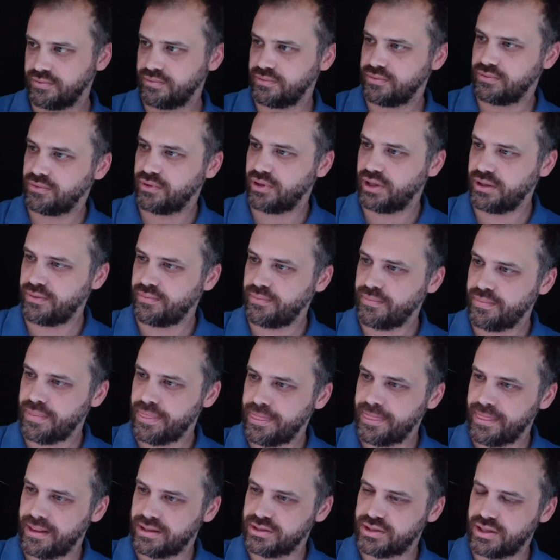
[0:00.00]
right?
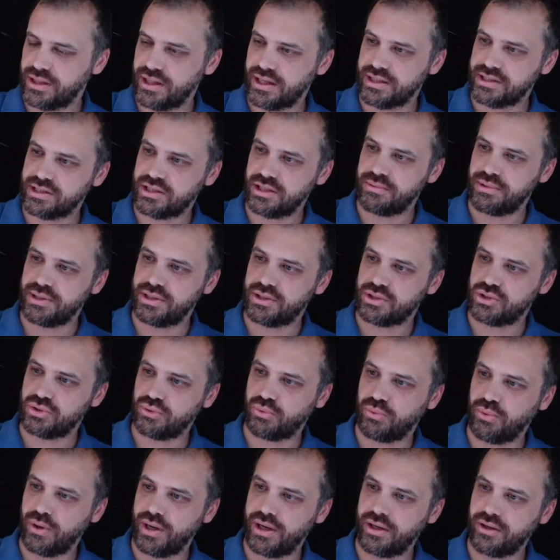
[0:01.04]
So that's going to be
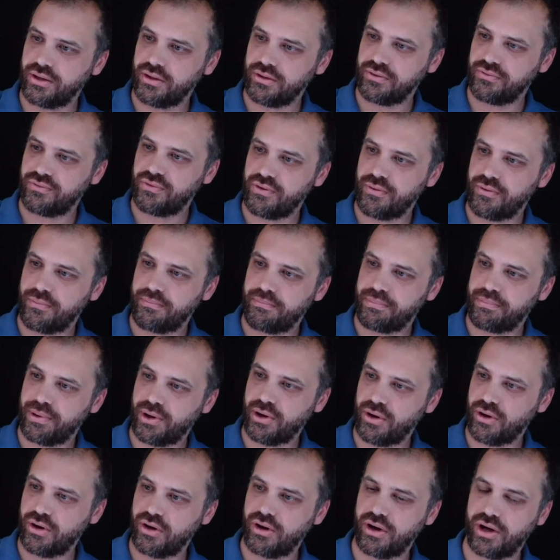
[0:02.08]
12
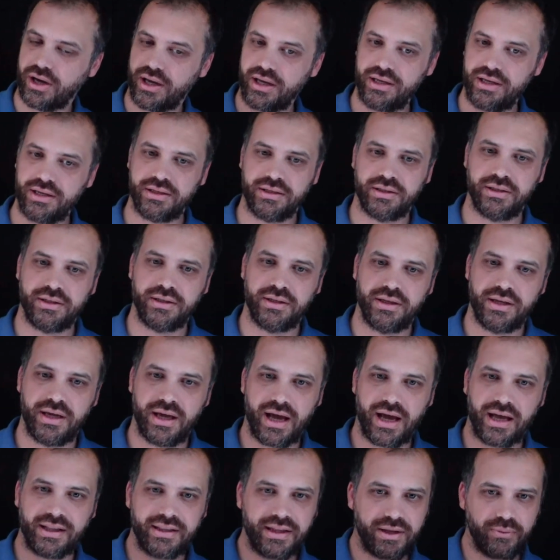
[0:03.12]
pi,
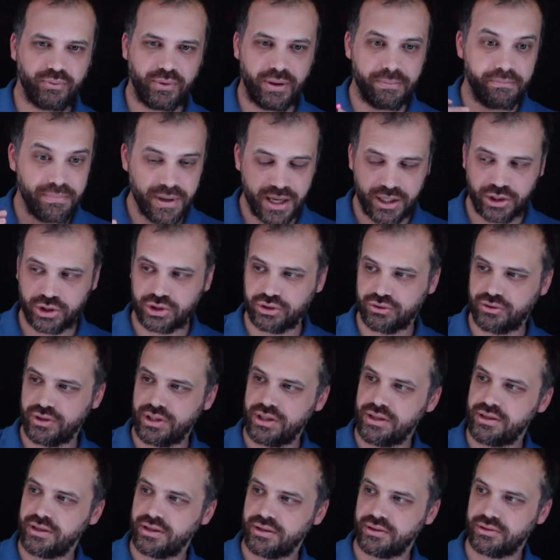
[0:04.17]
and then we're
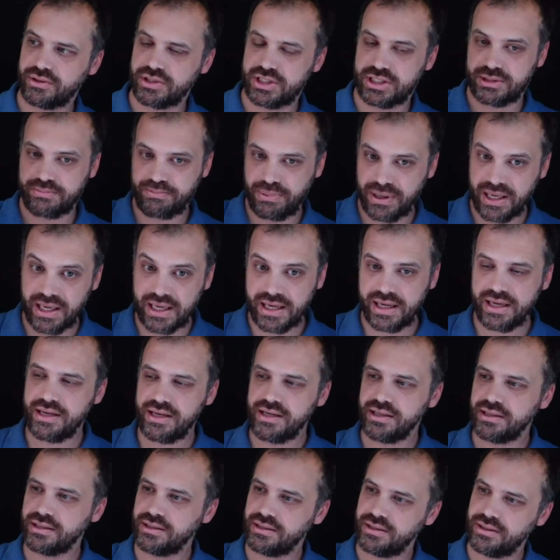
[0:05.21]
measuring
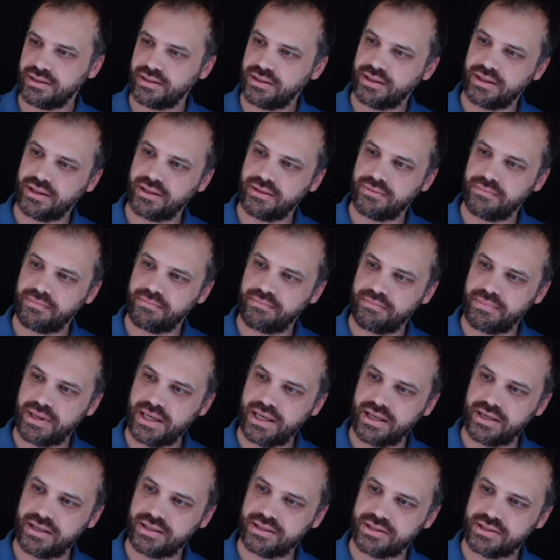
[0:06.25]
speed in
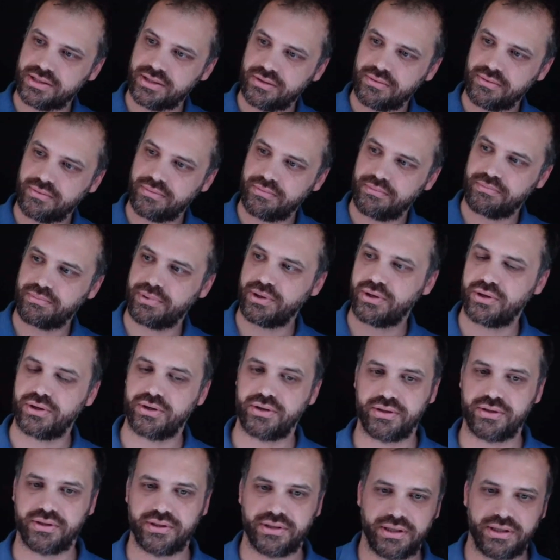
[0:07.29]
meters
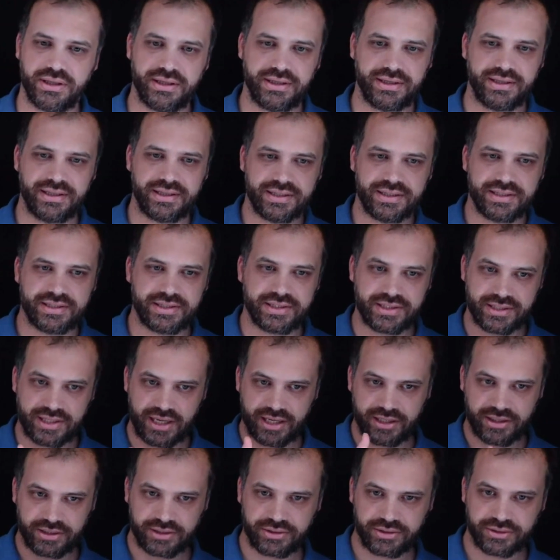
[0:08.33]
per
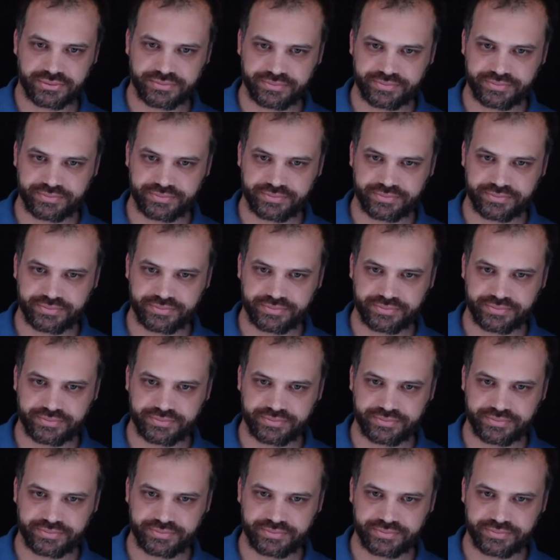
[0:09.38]
second.